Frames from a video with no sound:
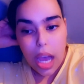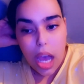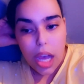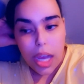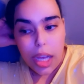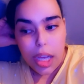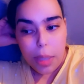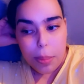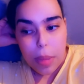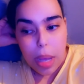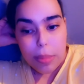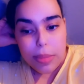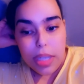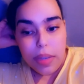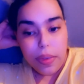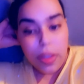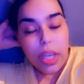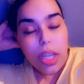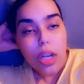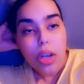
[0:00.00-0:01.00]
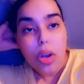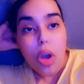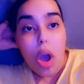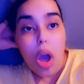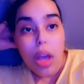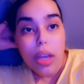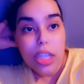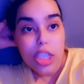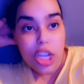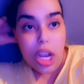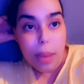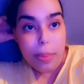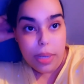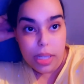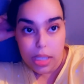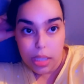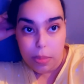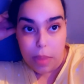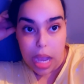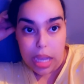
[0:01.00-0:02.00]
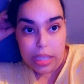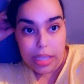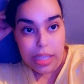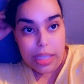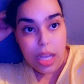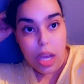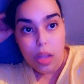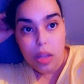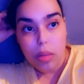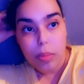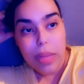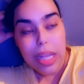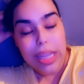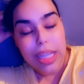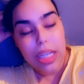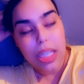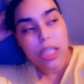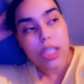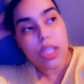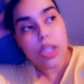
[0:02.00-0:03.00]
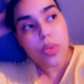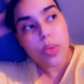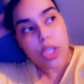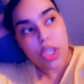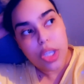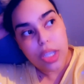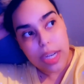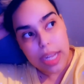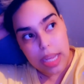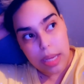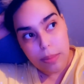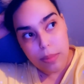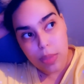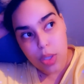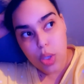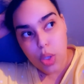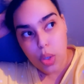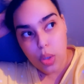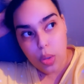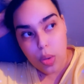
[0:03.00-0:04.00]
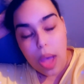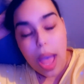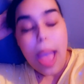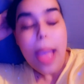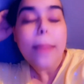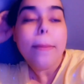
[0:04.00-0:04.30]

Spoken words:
I'm definitely gonna call Cachapas y Mas and tell them that they need to switch the name to